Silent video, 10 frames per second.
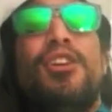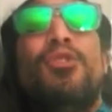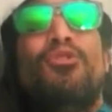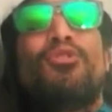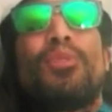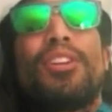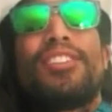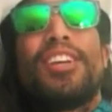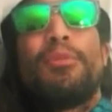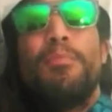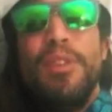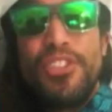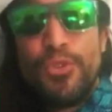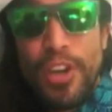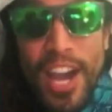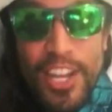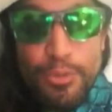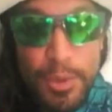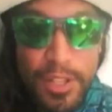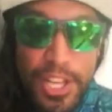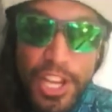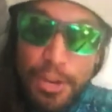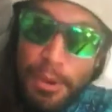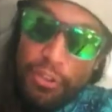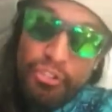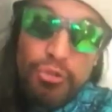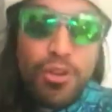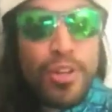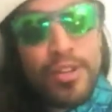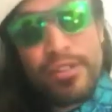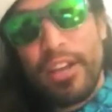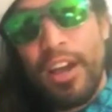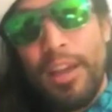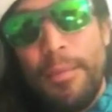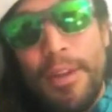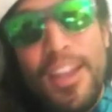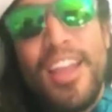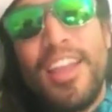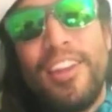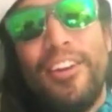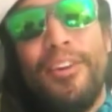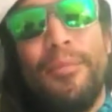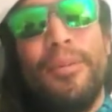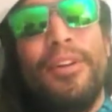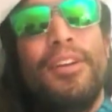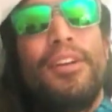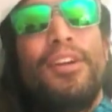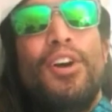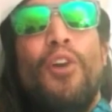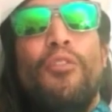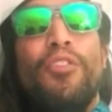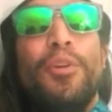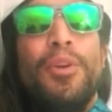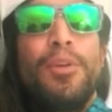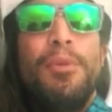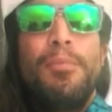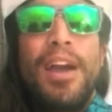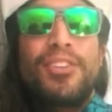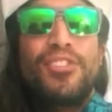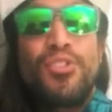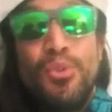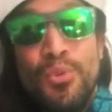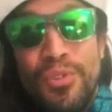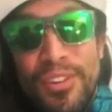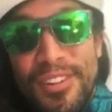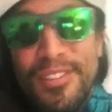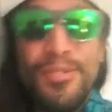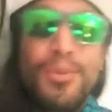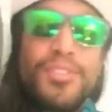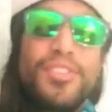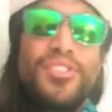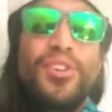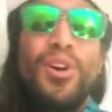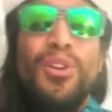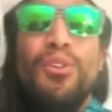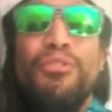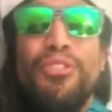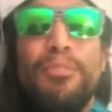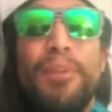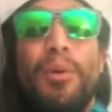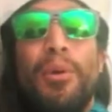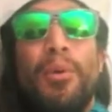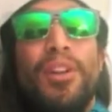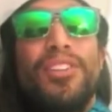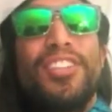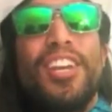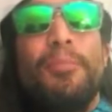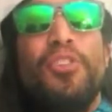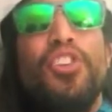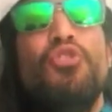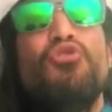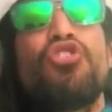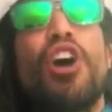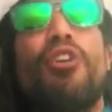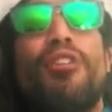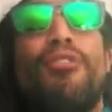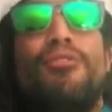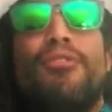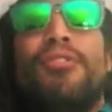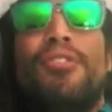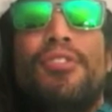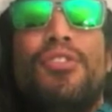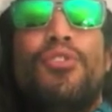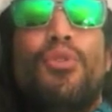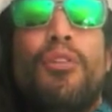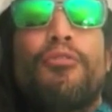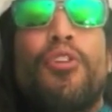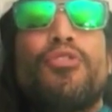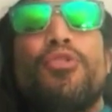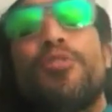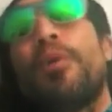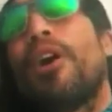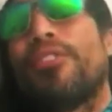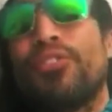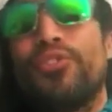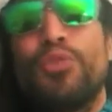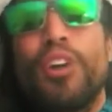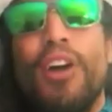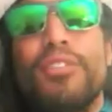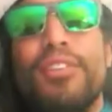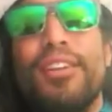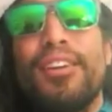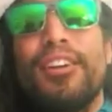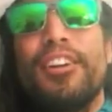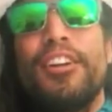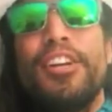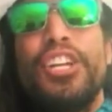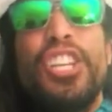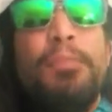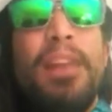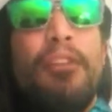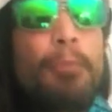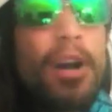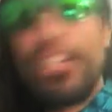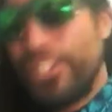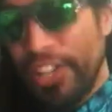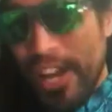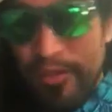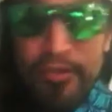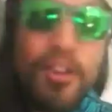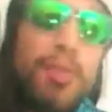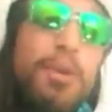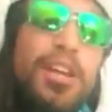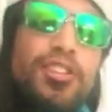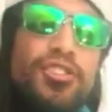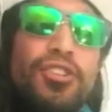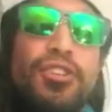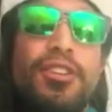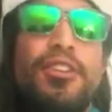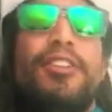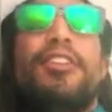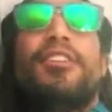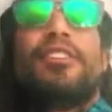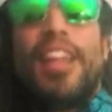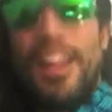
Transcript: we just want to say we miss you guys. We've been thinking about you during this time, and uh, hopefully we can be back soon once this is all over. But we want to say a huge shout out to our first responders who are out there keeping everybody safe and making sure that